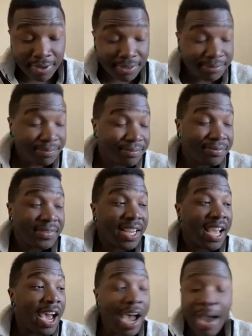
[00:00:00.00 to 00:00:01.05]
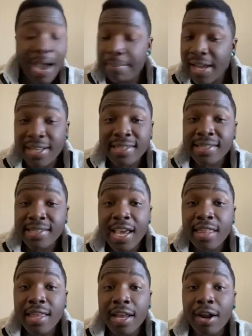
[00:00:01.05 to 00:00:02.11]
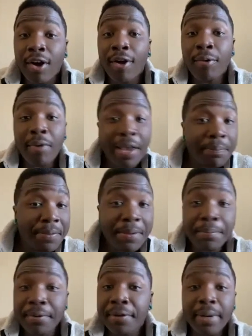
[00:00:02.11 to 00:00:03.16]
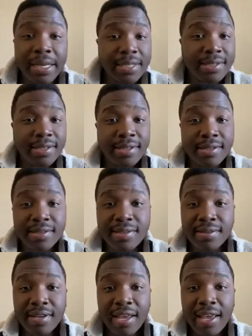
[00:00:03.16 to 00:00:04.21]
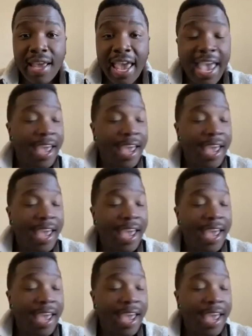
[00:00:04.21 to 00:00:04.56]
I'm not saying that all white people are racist at all, but